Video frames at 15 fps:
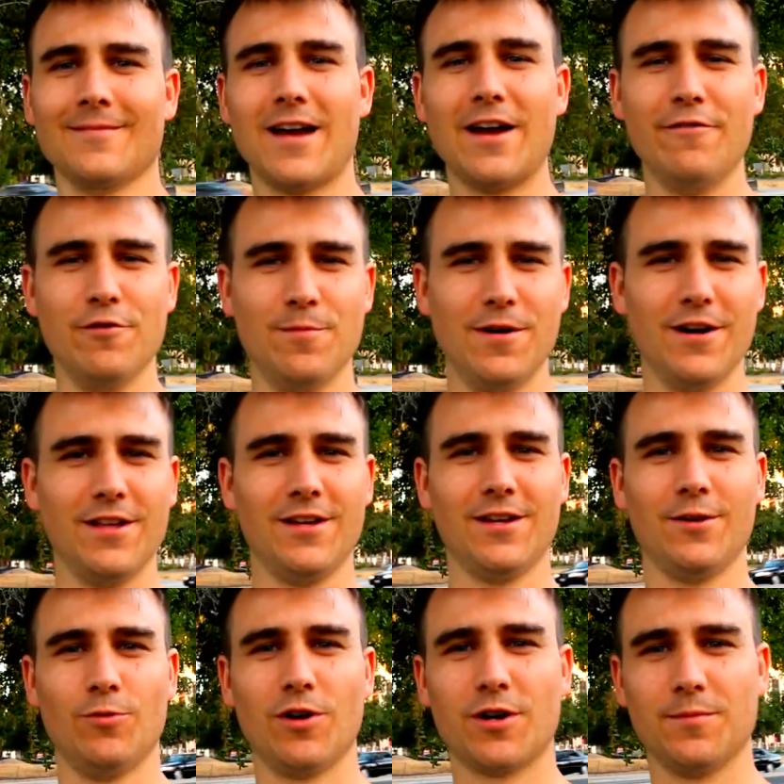Hi everybody,
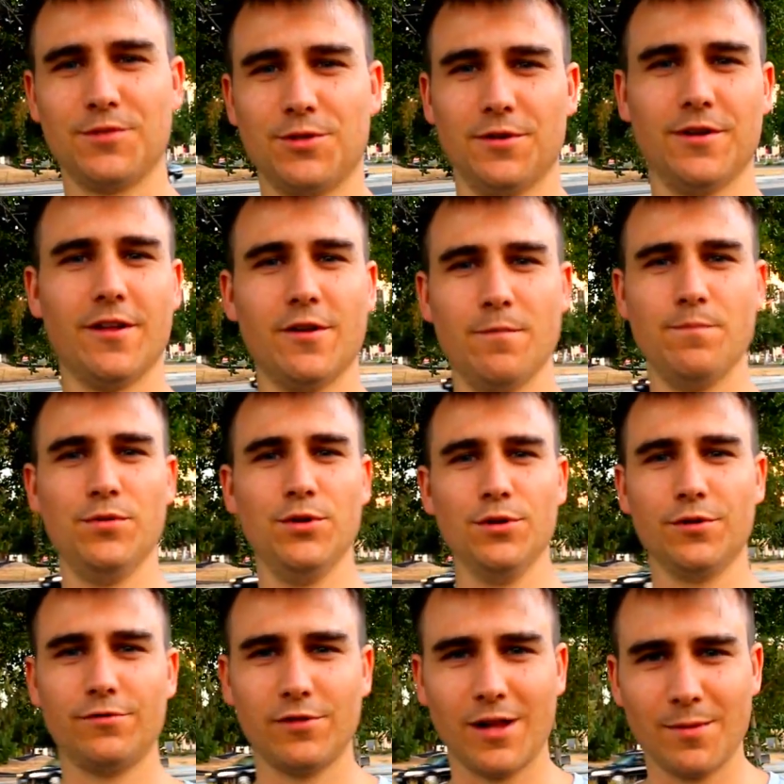welcome to another
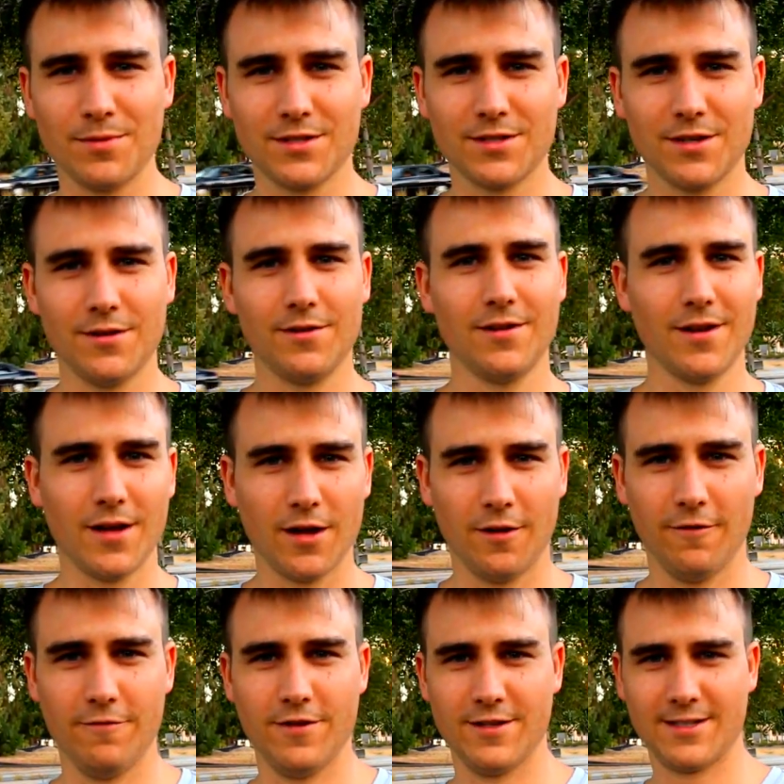beautiful episode
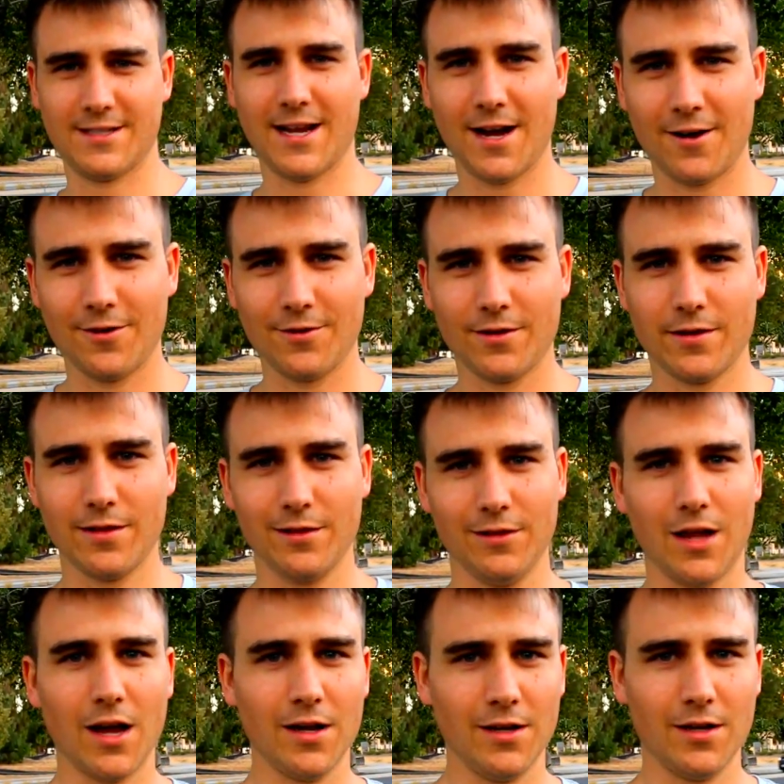of the
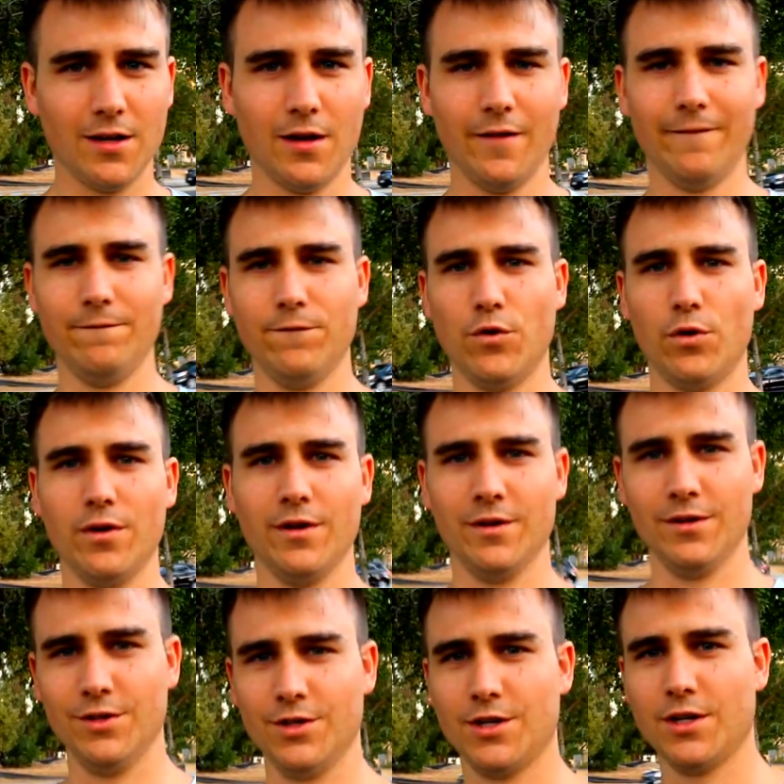Sound Light
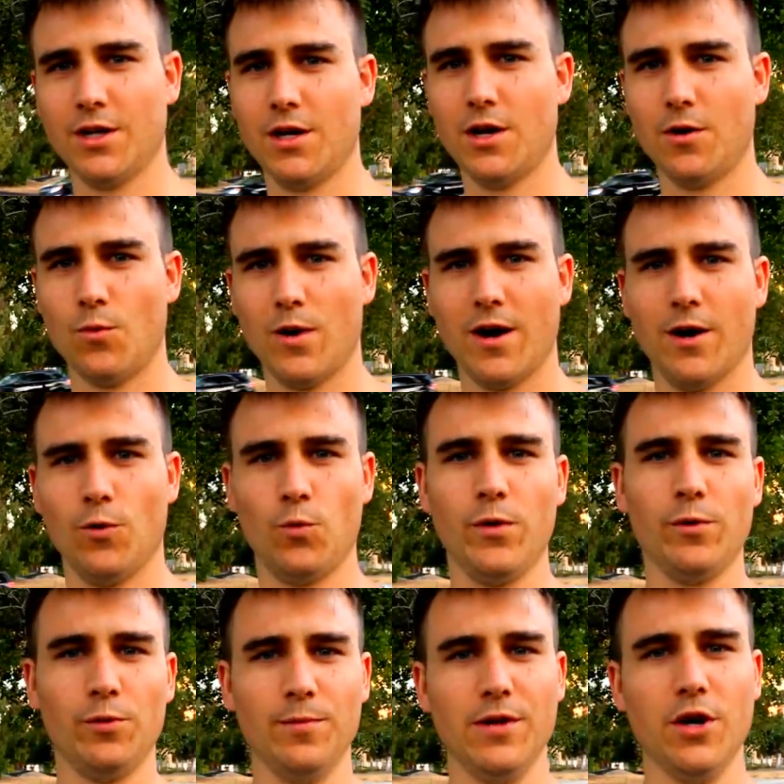Voyage, where
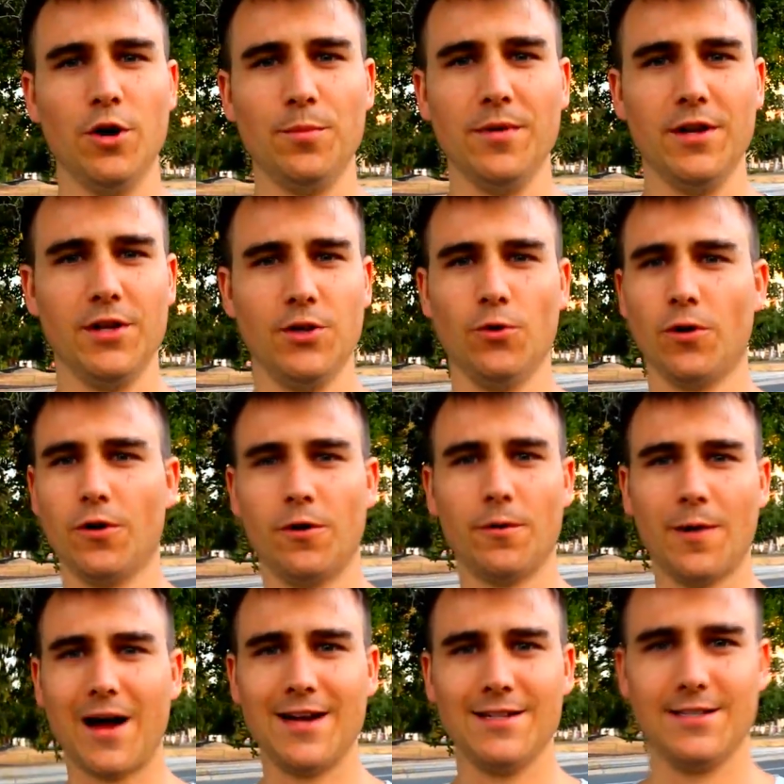we will be opening your
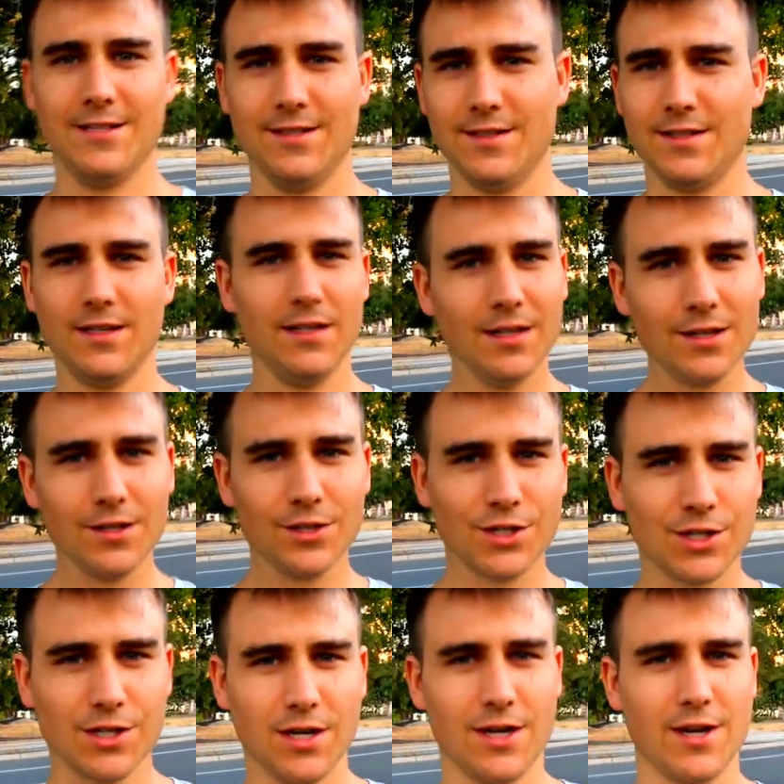horizons
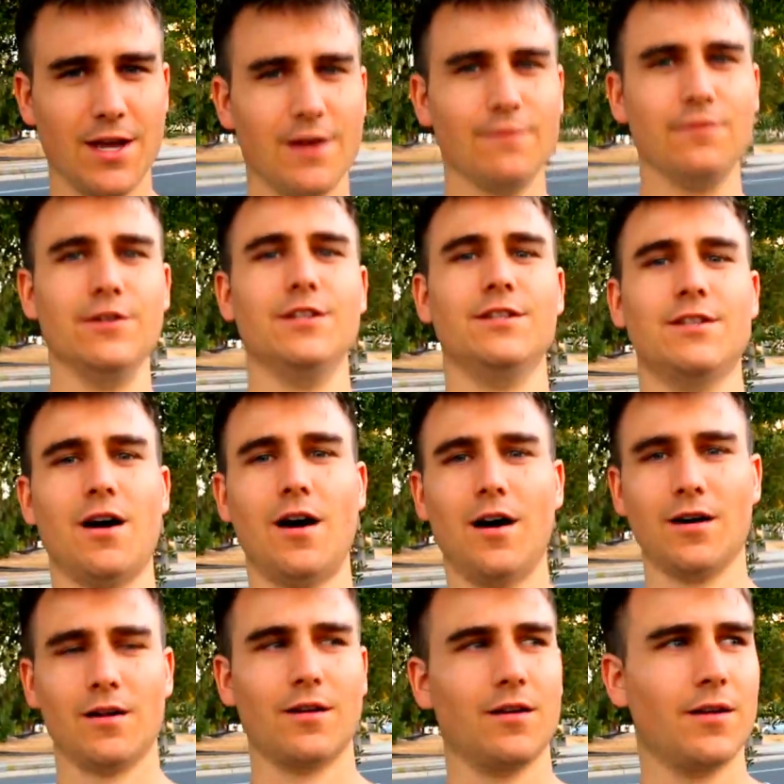each and every talk.
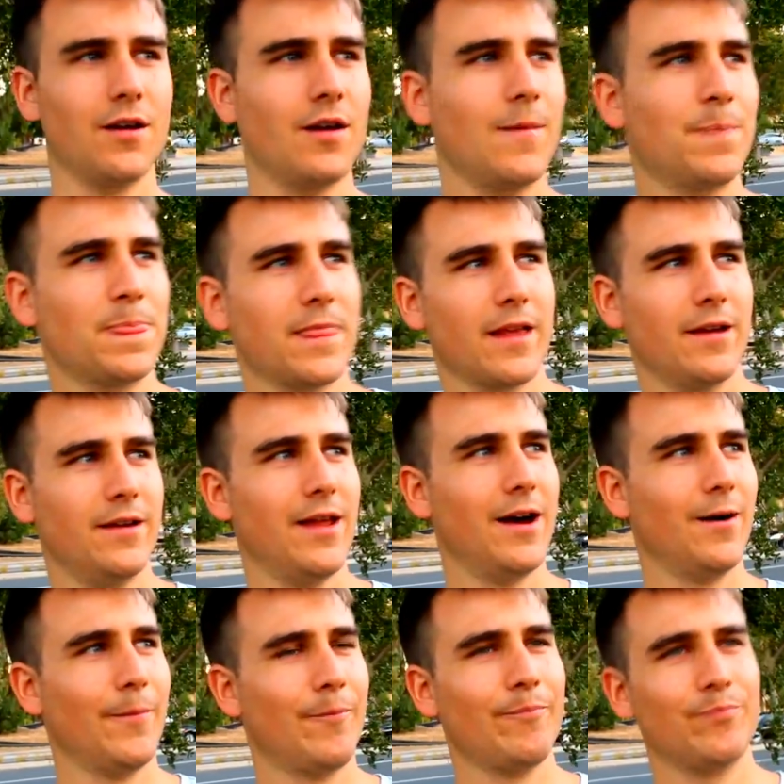
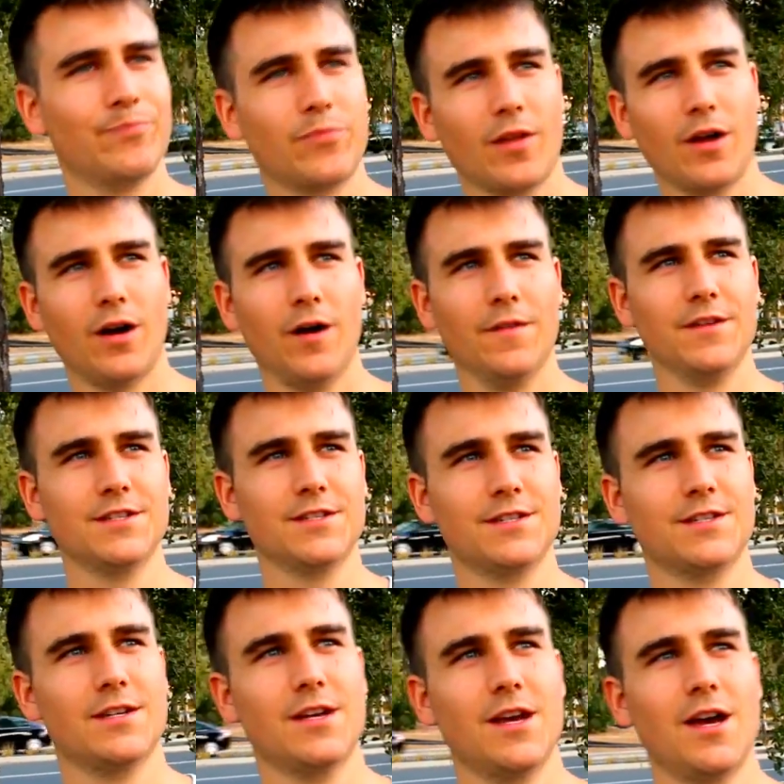Now, on
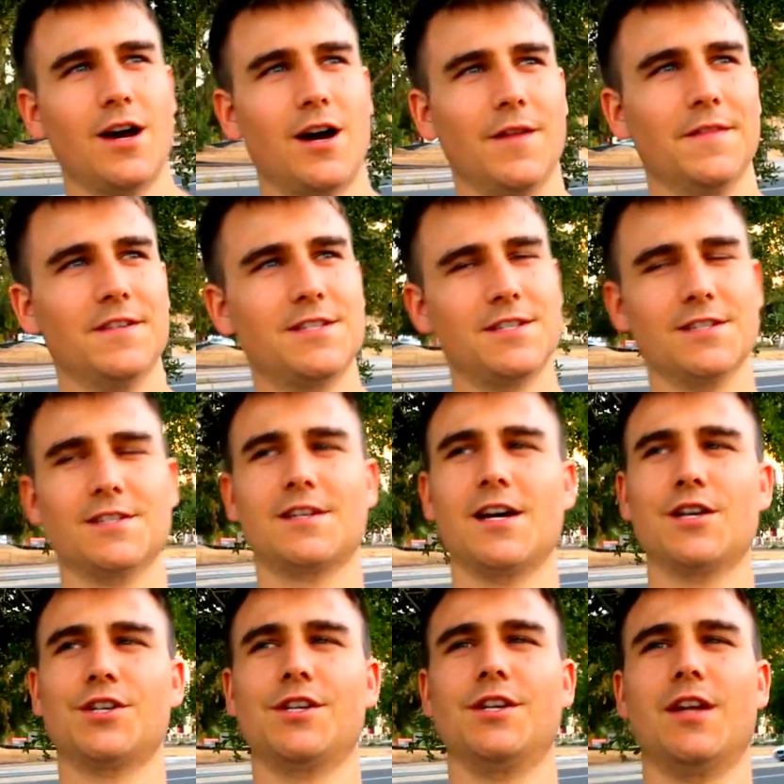this
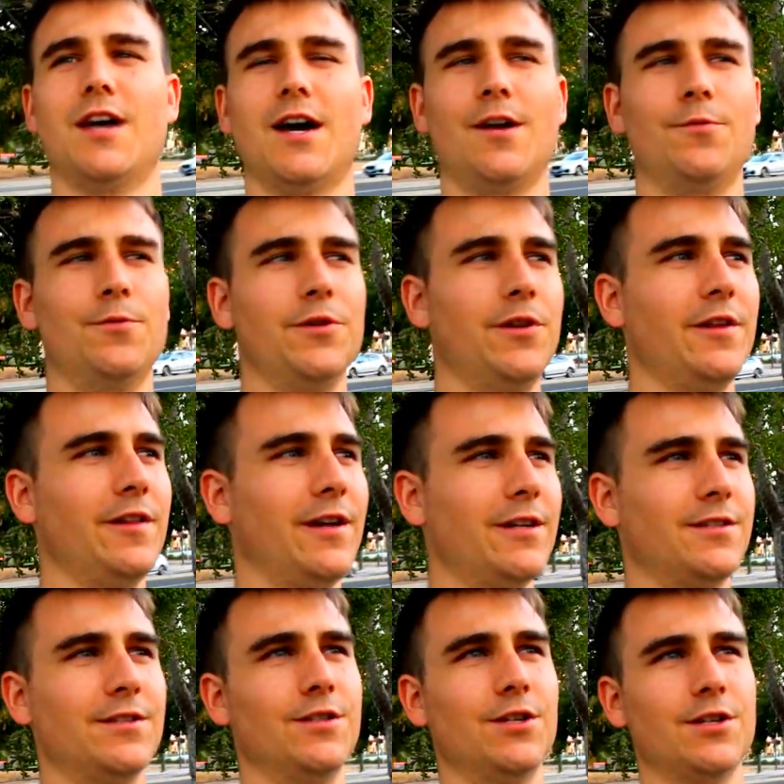discussion, I'd really
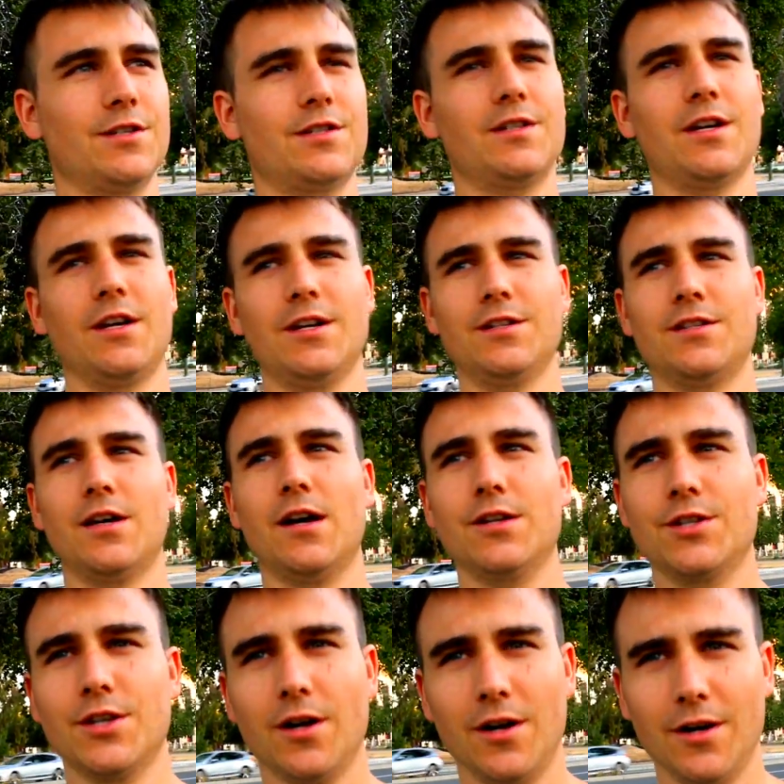like to just
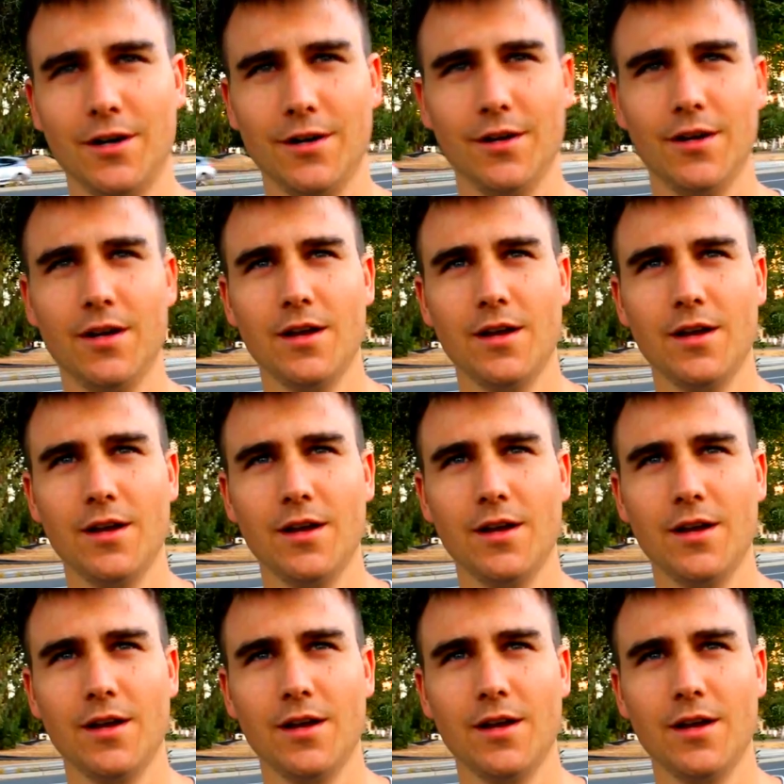touch on